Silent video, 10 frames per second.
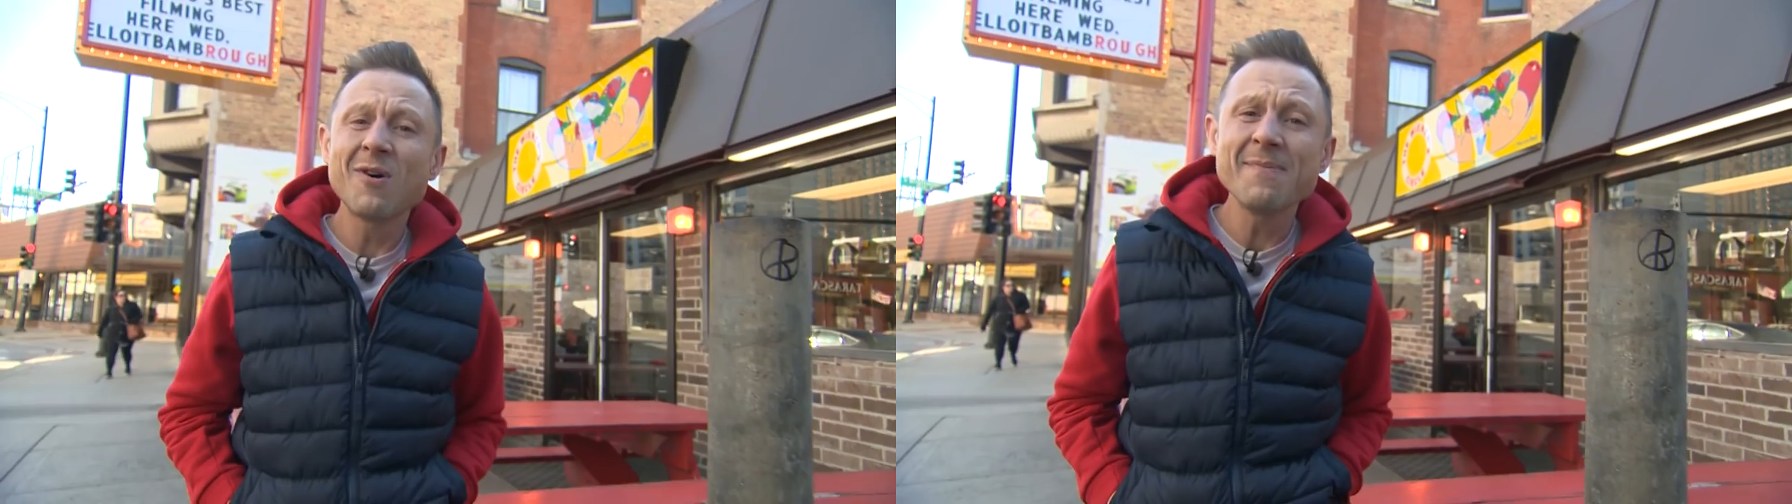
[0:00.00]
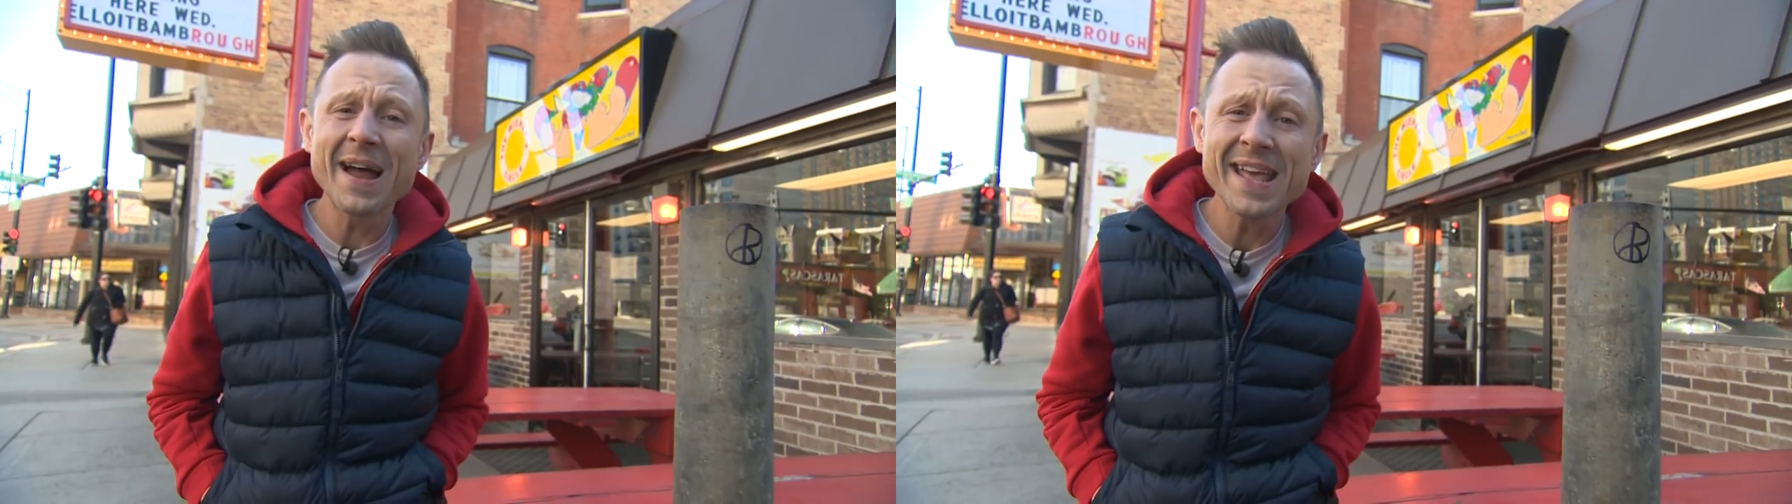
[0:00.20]

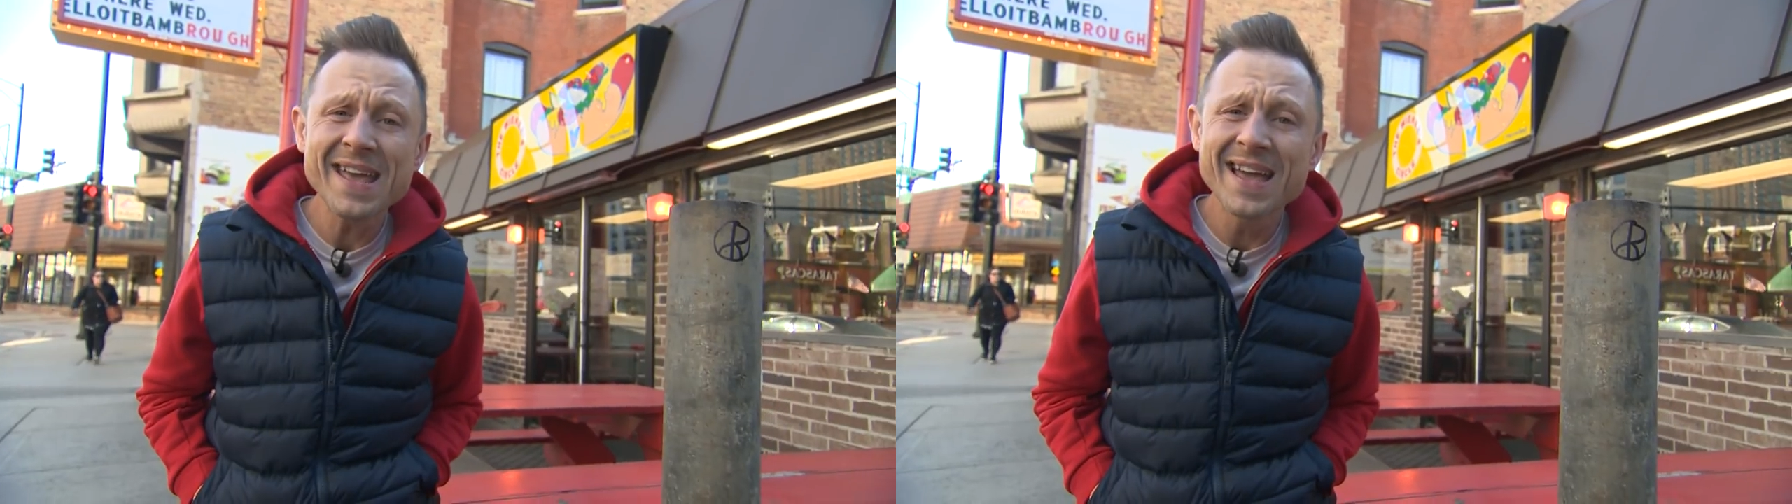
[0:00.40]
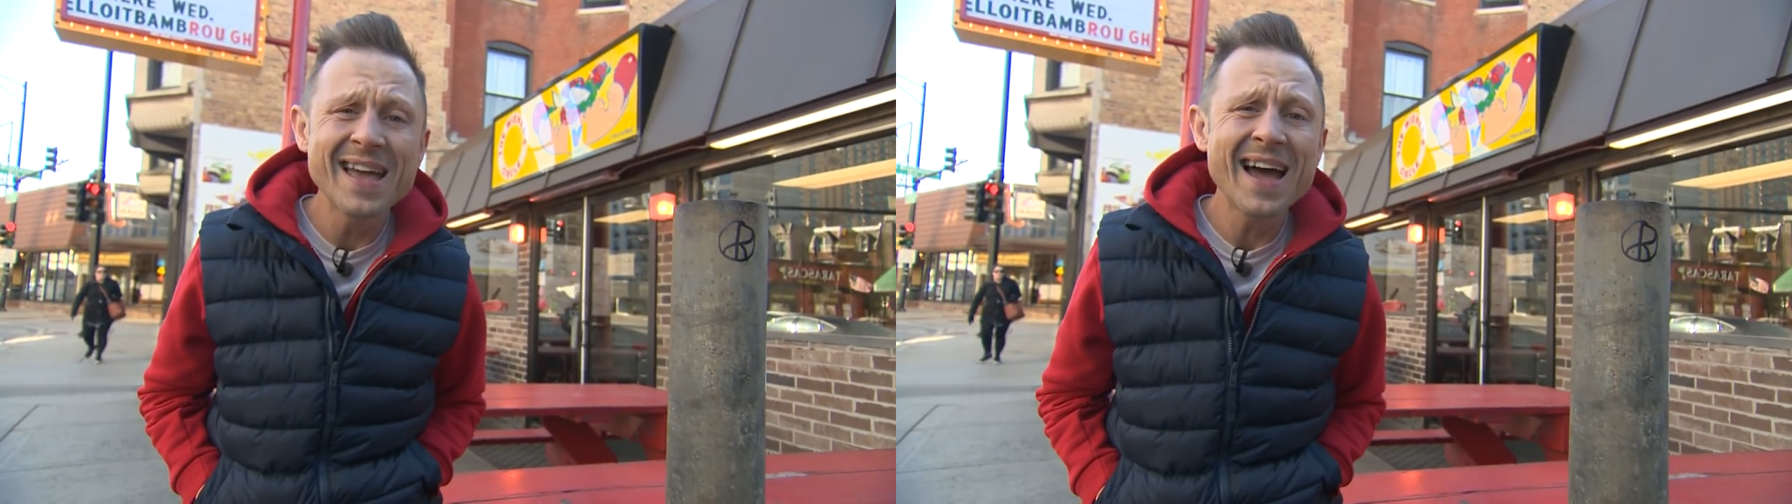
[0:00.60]
Well,
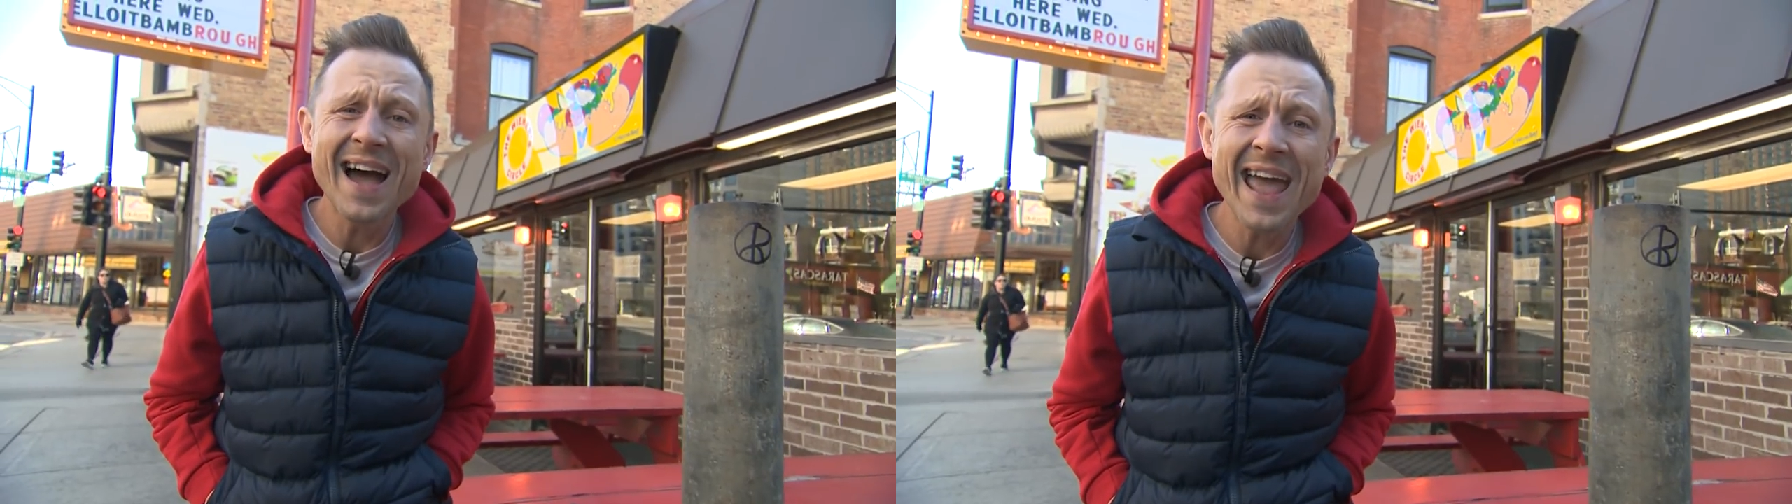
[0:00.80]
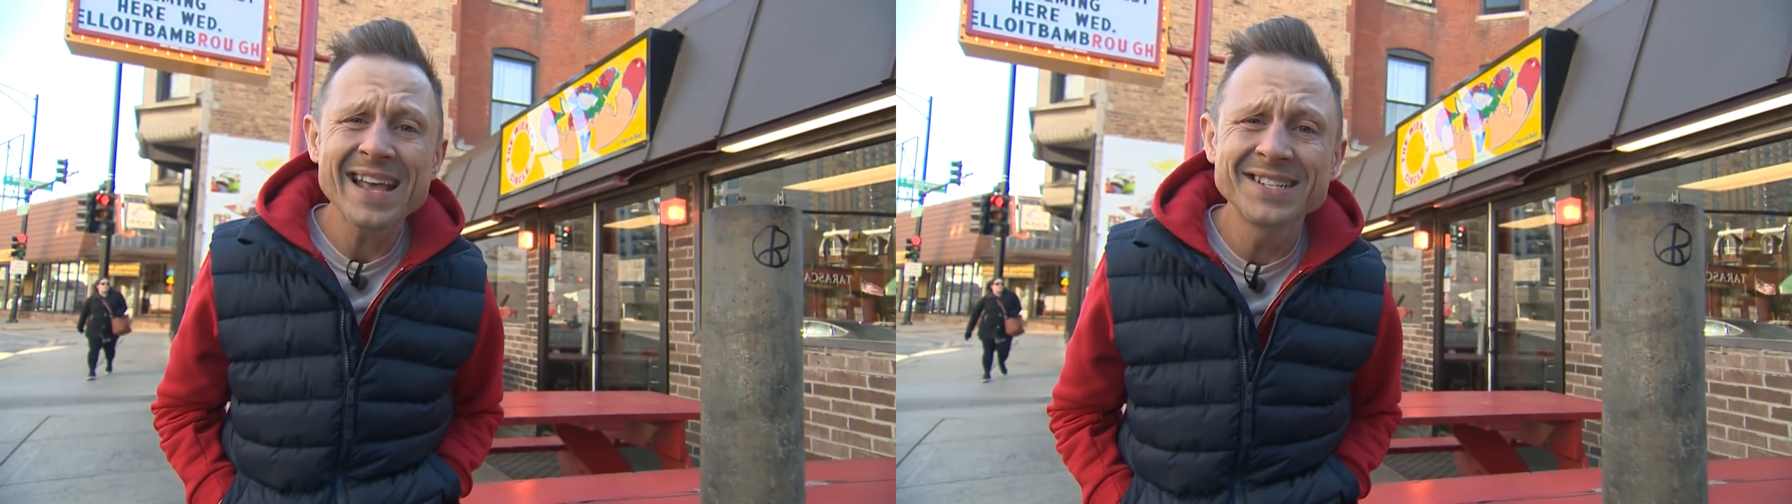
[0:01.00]
Maddie,
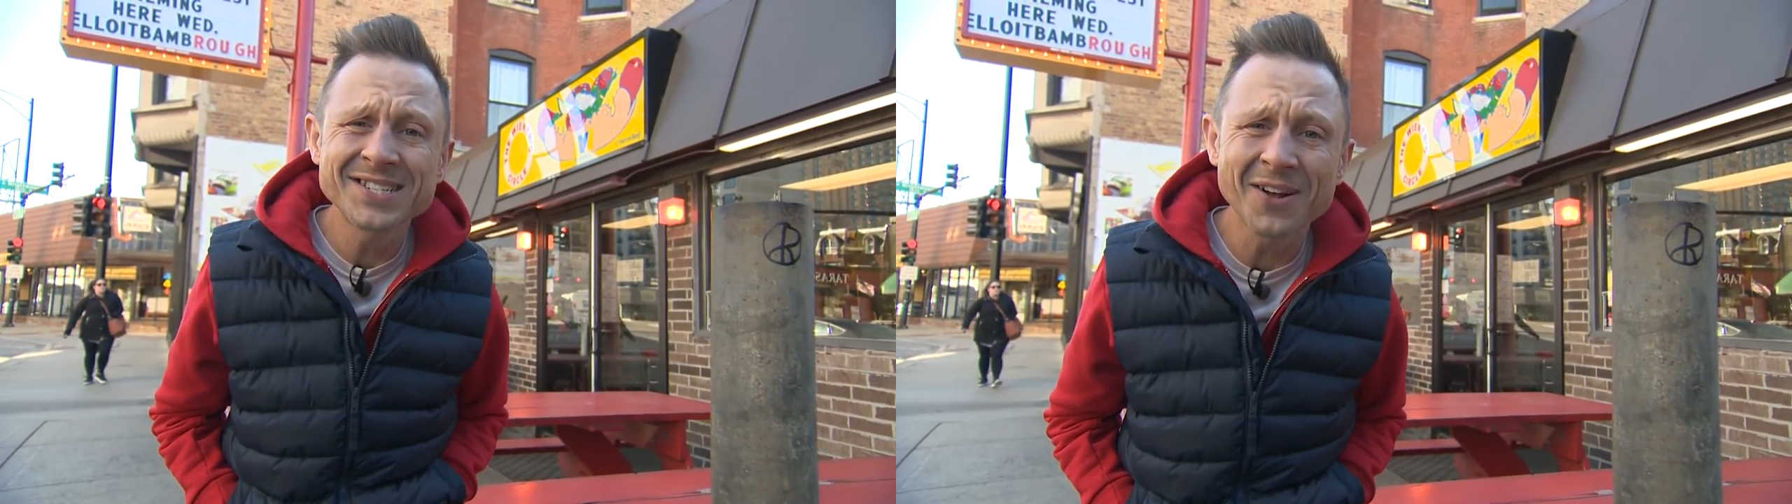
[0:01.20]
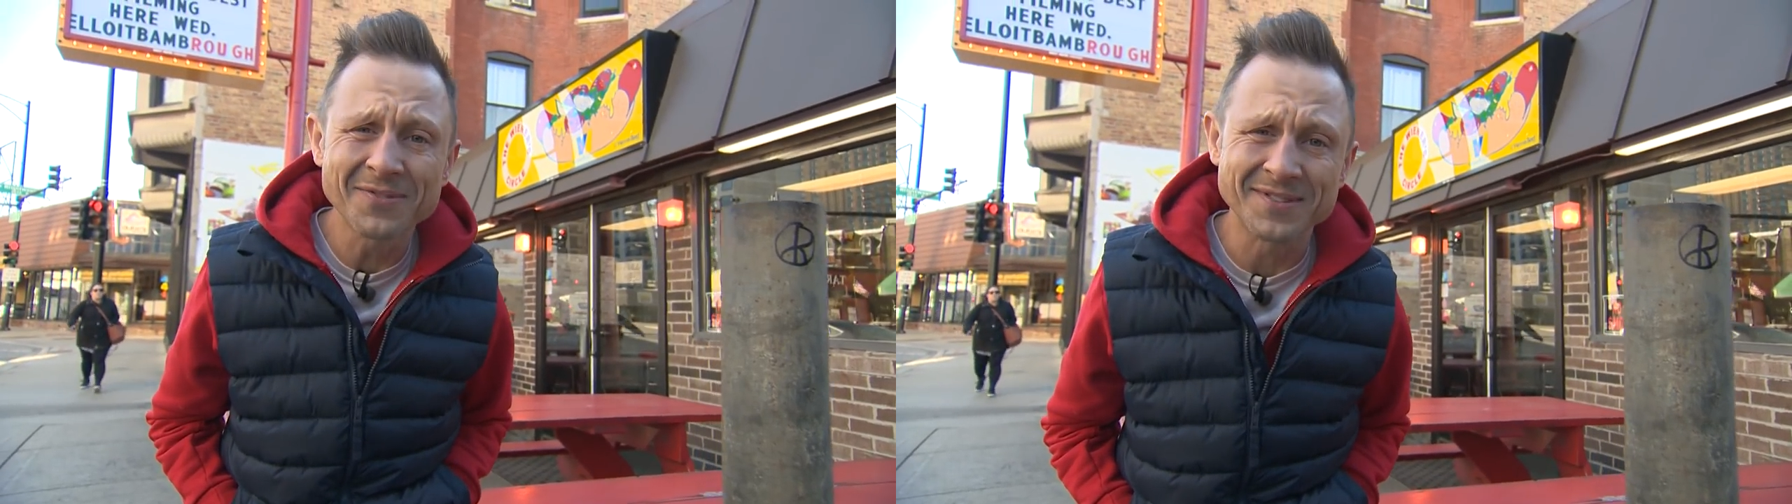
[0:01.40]
I hate
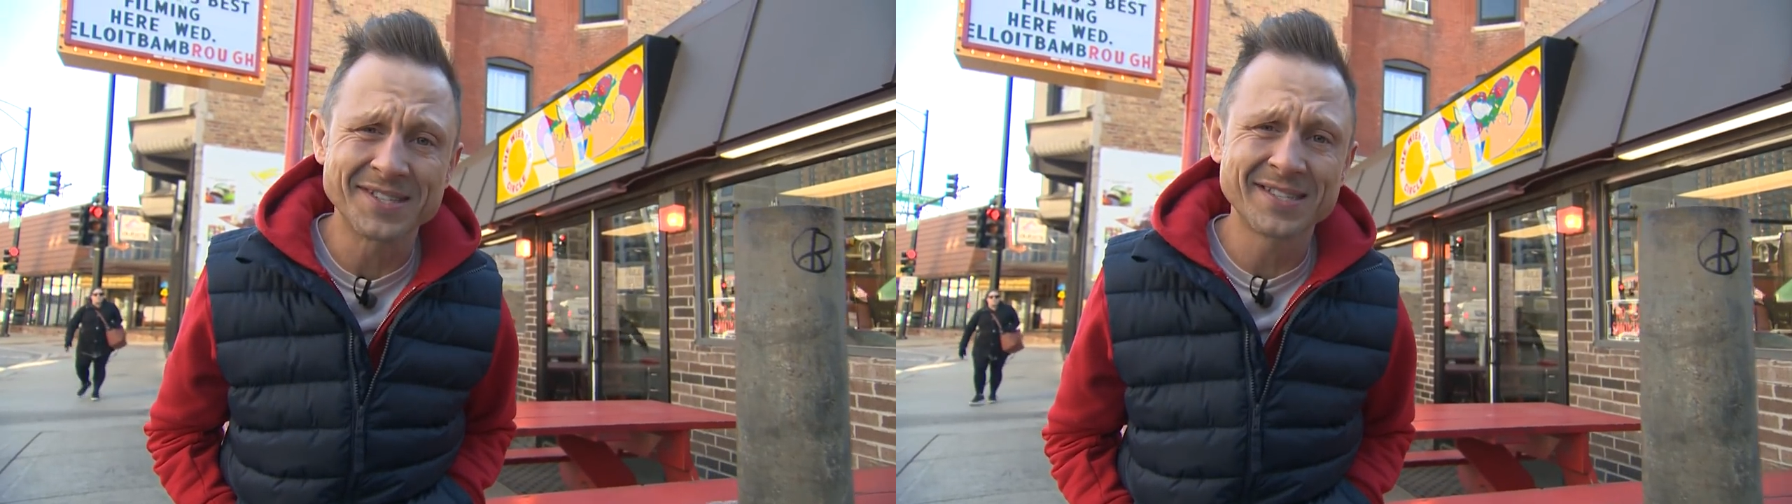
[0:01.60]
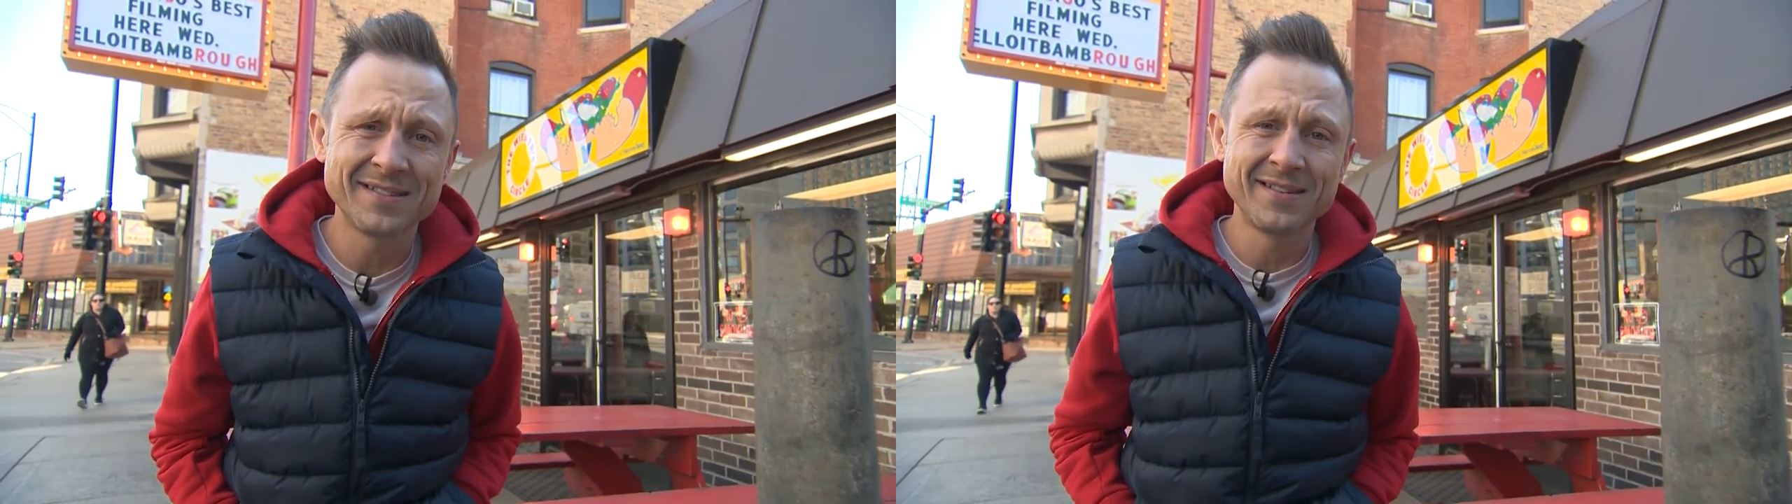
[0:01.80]
consultants,